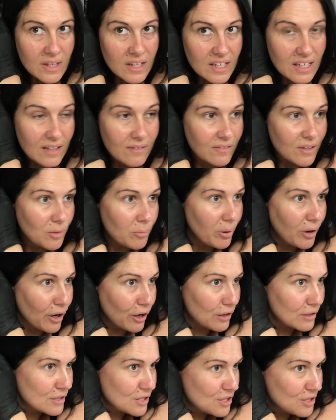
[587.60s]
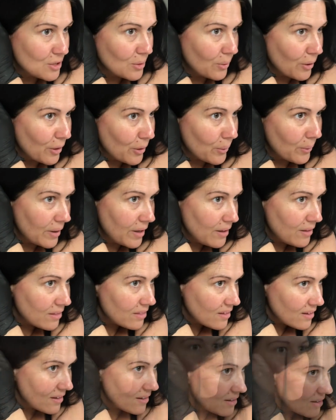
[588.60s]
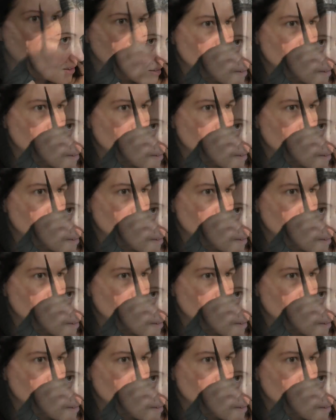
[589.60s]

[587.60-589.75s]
even parts to work with.